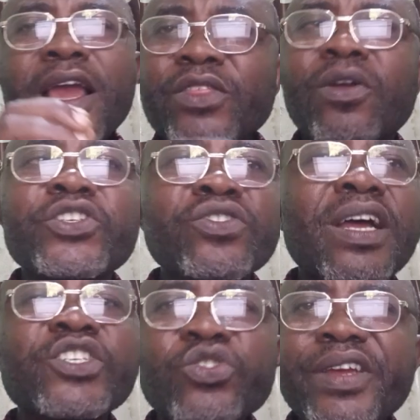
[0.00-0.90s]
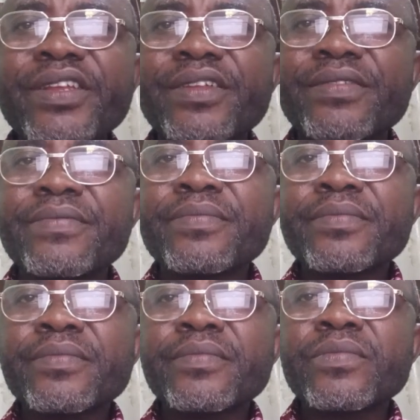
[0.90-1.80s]
educational training.
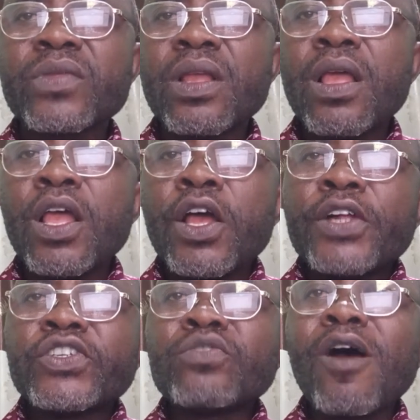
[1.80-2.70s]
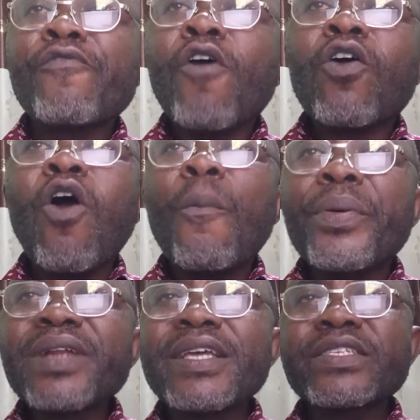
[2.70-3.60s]
Number 4
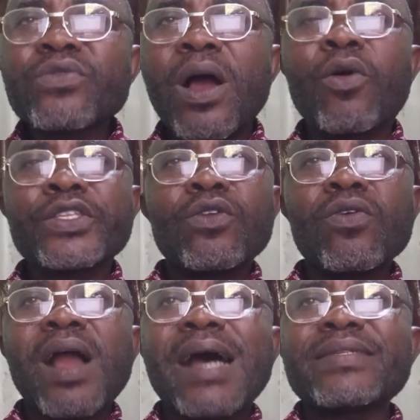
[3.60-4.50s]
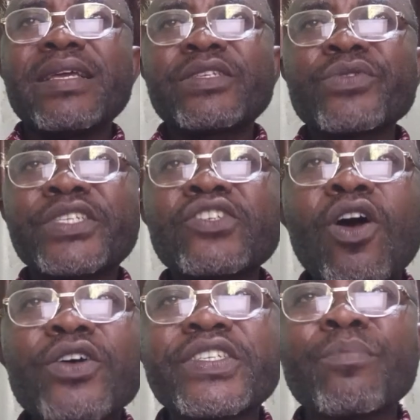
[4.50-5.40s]
components we are going to look at is
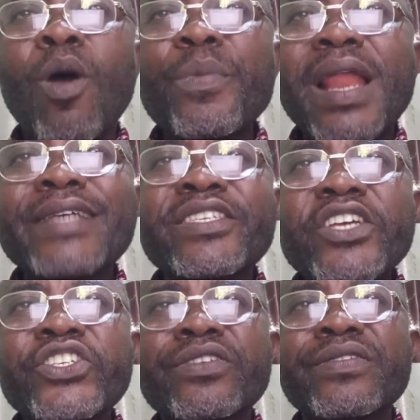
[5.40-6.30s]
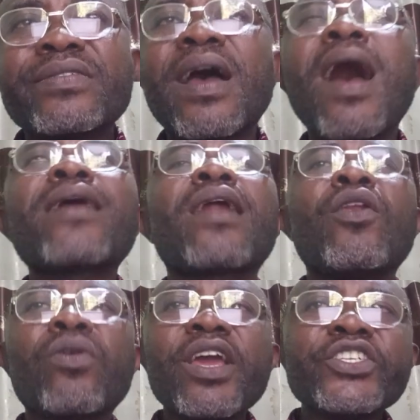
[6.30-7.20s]
resource mobilization and
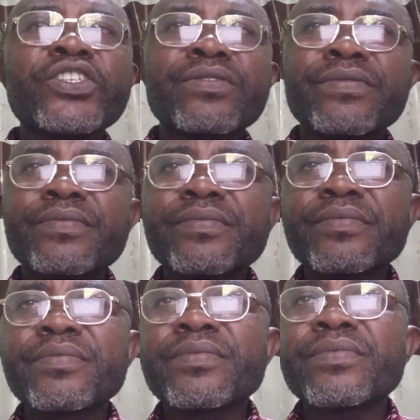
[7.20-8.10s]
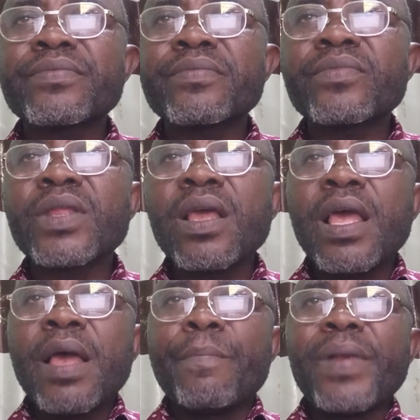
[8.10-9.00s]
allocation.
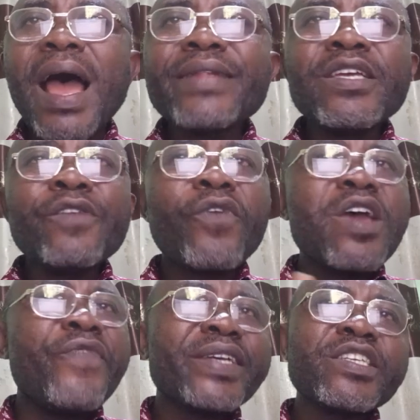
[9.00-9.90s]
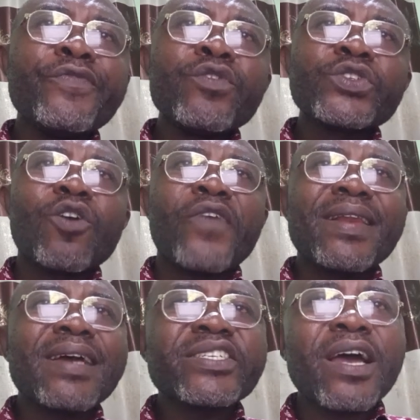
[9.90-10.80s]
Planning for effective use of
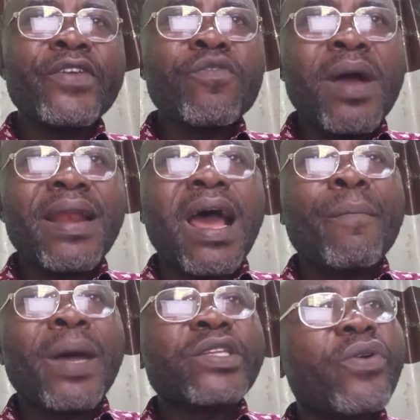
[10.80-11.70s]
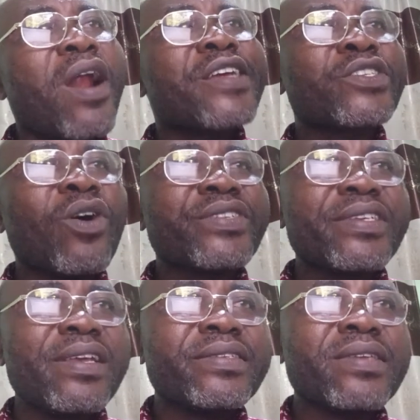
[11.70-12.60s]
financial, human, and material
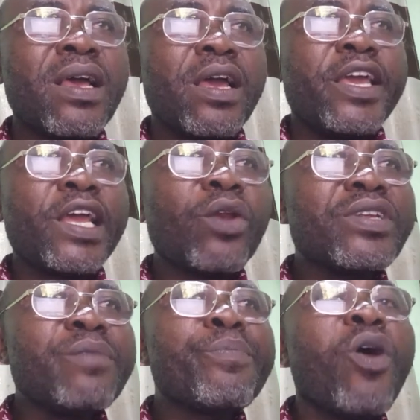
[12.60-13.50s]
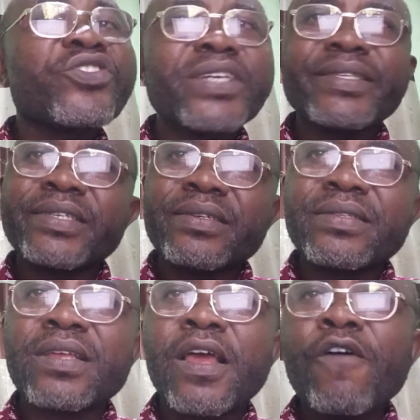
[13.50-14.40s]
resources, including
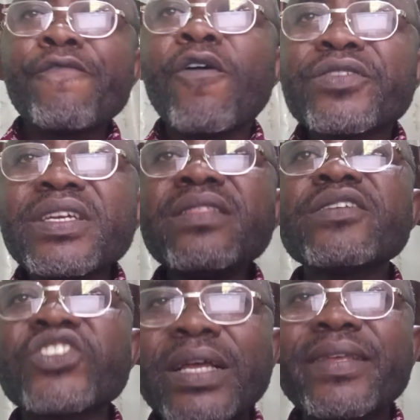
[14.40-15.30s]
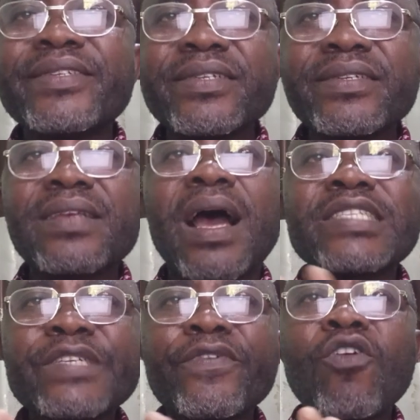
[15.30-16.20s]
budgeting, funding strategies,
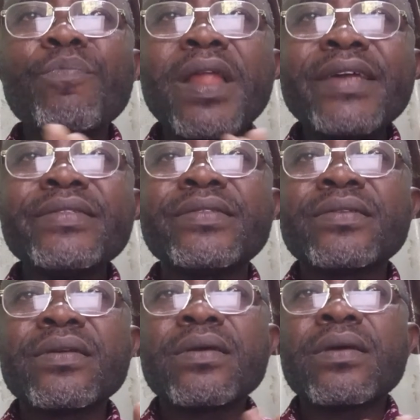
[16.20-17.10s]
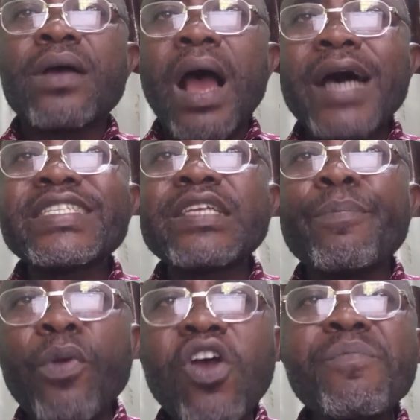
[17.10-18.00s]
and development and
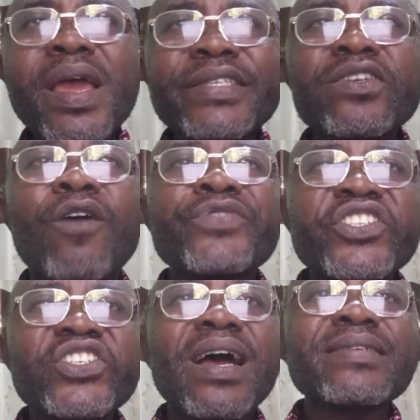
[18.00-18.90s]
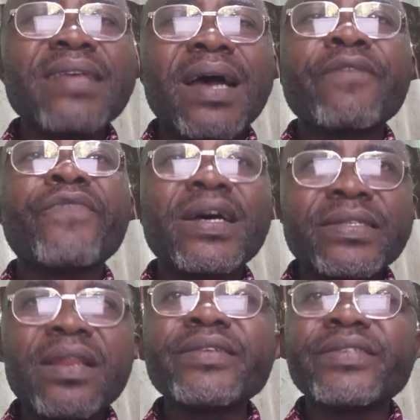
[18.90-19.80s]
deployment of teachers and
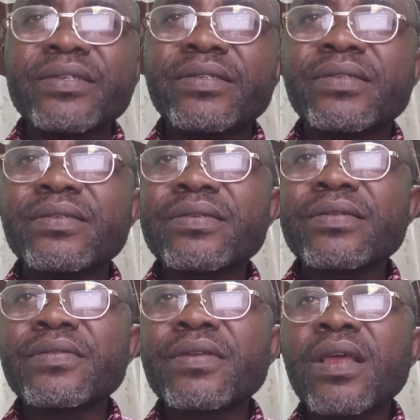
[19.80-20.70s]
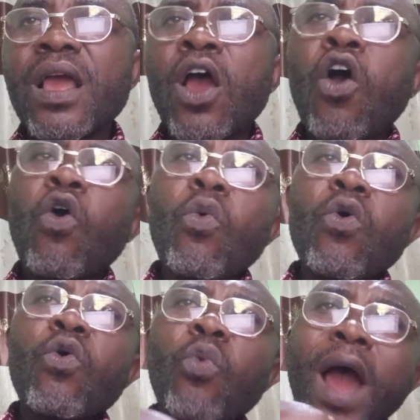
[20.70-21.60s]
facilities.
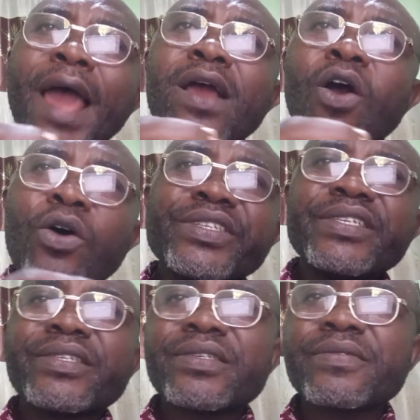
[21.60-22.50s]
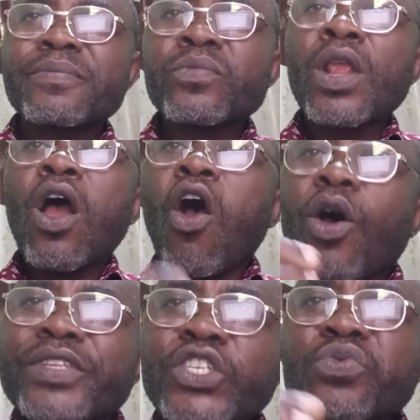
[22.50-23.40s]
Why all this?
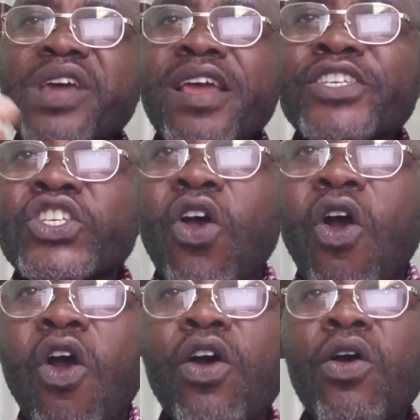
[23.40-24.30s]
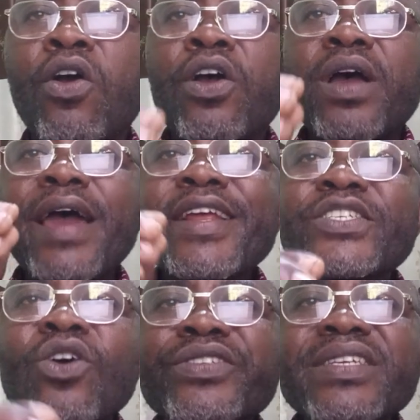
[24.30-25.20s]
All this will ensure
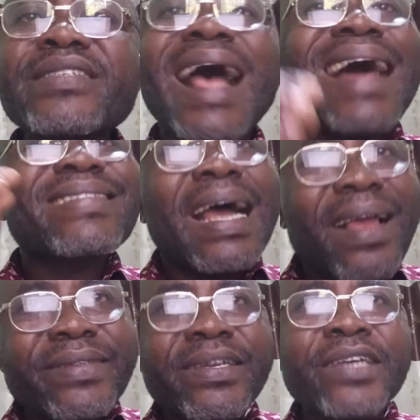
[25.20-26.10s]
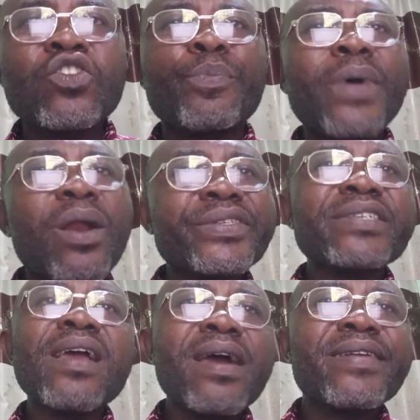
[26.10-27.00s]
resources are targeted to
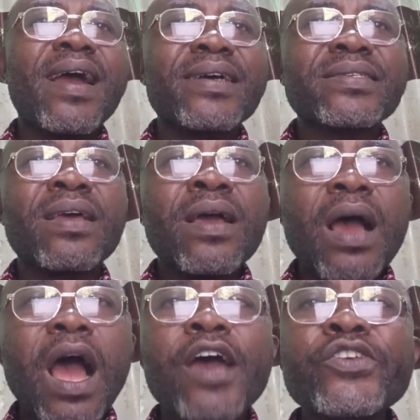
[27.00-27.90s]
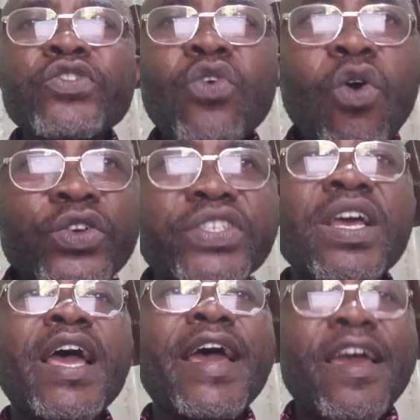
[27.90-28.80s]
priority areas and
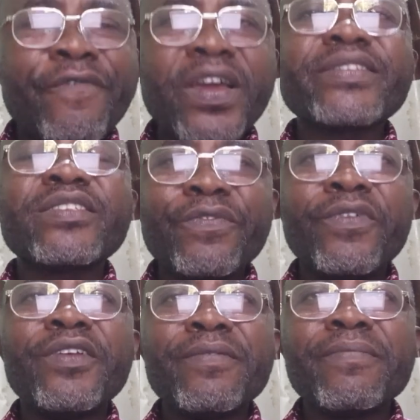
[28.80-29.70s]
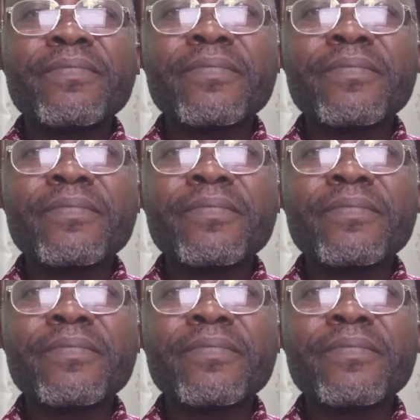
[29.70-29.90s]
used effectively.